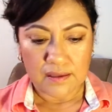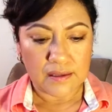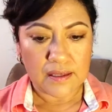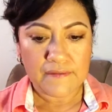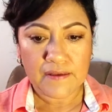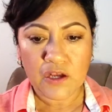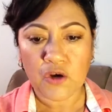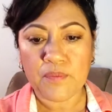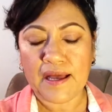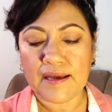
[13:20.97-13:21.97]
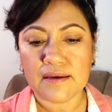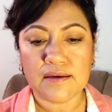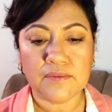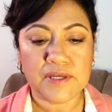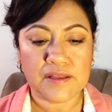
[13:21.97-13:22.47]
And then go back
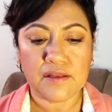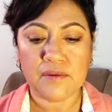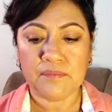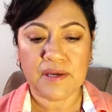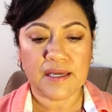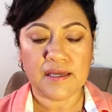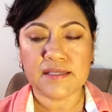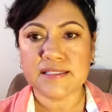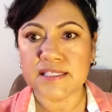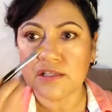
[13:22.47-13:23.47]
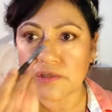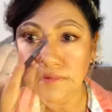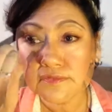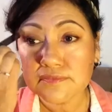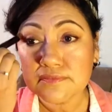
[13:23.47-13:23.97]
with my concealer
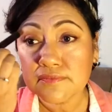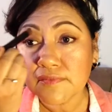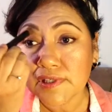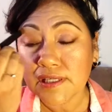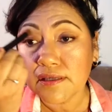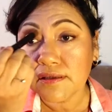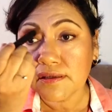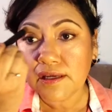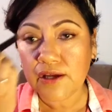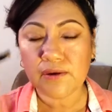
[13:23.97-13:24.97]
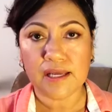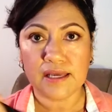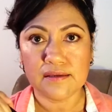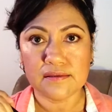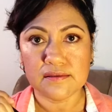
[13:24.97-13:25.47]
brush. Okay.
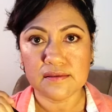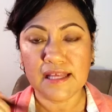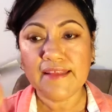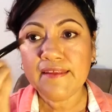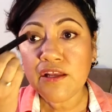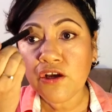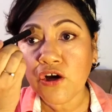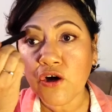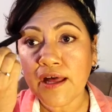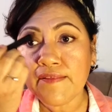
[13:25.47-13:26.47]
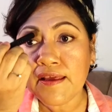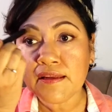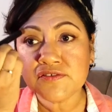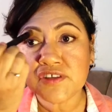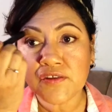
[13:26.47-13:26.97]
And then you go, and
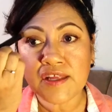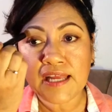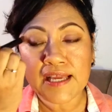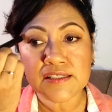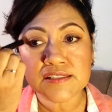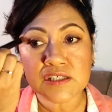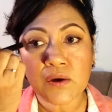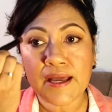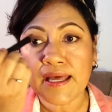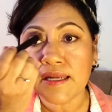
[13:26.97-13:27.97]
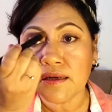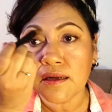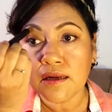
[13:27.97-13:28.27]
then, so then I just go ahead and,